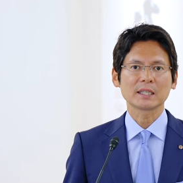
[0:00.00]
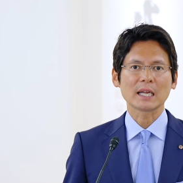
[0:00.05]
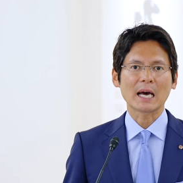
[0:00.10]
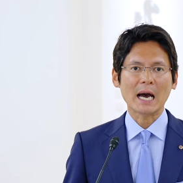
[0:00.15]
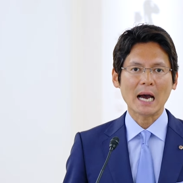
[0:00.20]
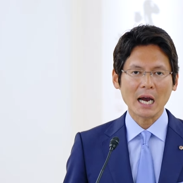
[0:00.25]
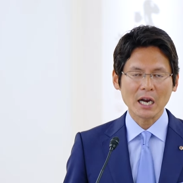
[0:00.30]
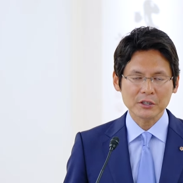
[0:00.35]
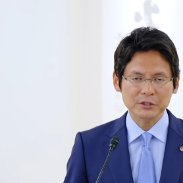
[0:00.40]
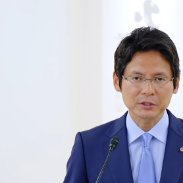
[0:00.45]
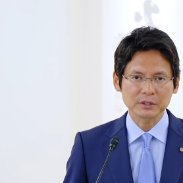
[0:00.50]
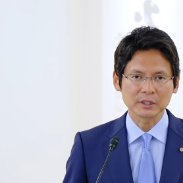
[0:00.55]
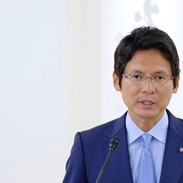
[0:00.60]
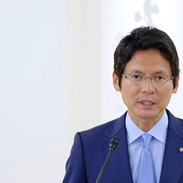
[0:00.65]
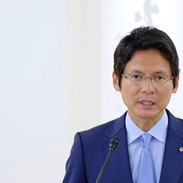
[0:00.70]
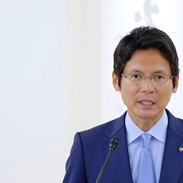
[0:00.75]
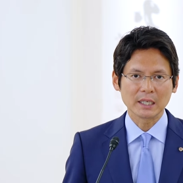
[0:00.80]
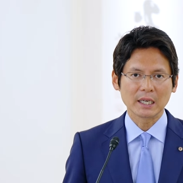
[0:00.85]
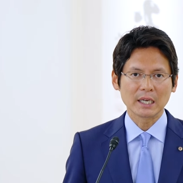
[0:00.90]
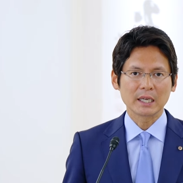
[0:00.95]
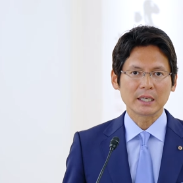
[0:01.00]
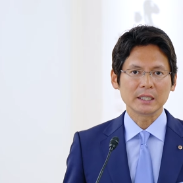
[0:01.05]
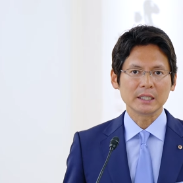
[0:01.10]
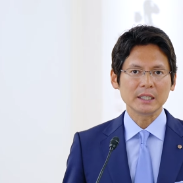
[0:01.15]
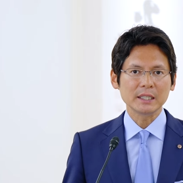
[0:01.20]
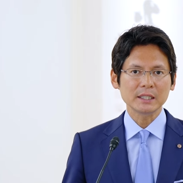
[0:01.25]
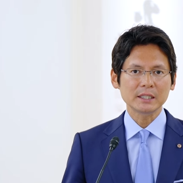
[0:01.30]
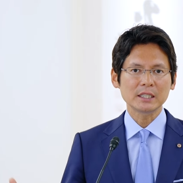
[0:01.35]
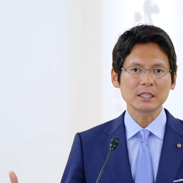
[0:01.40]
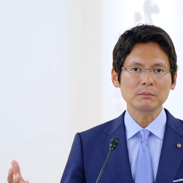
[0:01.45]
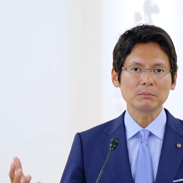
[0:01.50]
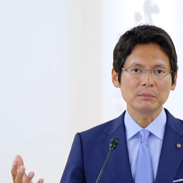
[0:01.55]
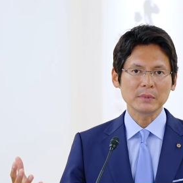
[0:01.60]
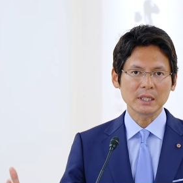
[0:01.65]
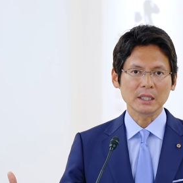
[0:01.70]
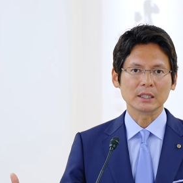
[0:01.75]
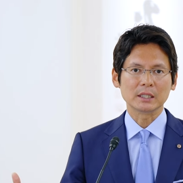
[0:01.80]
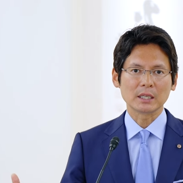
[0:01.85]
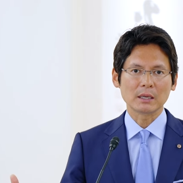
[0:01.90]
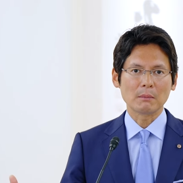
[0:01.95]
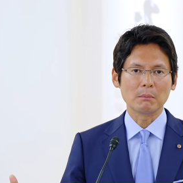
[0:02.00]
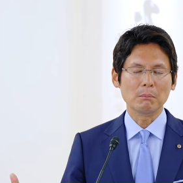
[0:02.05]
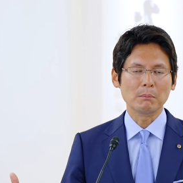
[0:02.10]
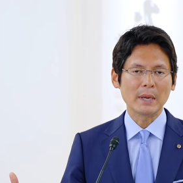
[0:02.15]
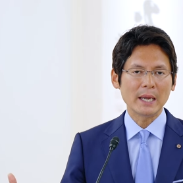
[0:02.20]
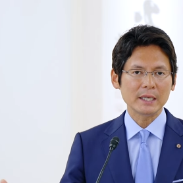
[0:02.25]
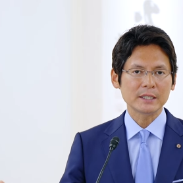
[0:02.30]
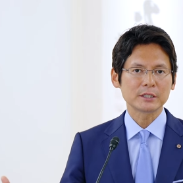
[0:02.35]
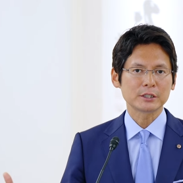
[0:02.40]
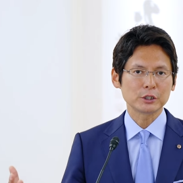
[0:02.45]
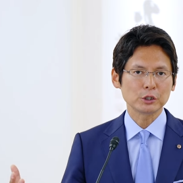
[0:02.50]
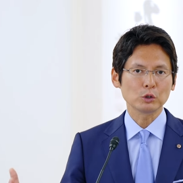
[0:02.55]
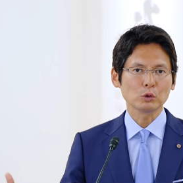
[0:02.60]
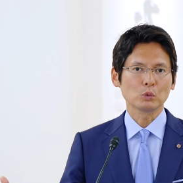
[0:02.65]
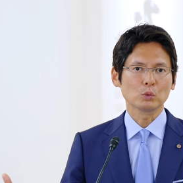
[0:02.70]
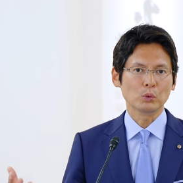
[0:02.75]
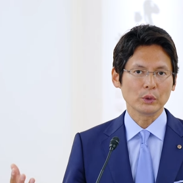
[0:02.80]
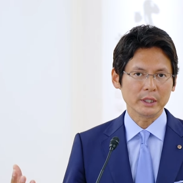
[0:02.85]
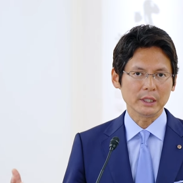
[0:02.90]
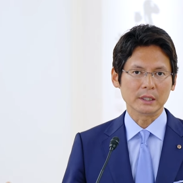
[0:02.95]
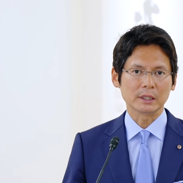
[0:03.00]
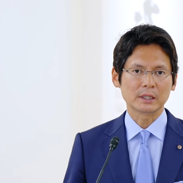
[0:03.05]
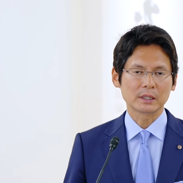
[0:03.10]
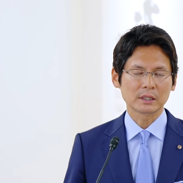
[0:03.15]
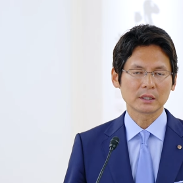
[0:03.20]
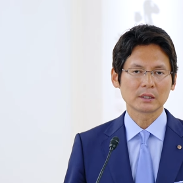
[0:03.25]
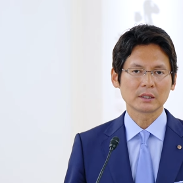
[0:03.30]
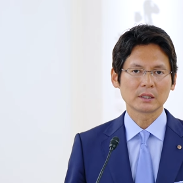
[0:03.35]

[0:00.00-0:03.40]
that actually, eating meat makes you weak.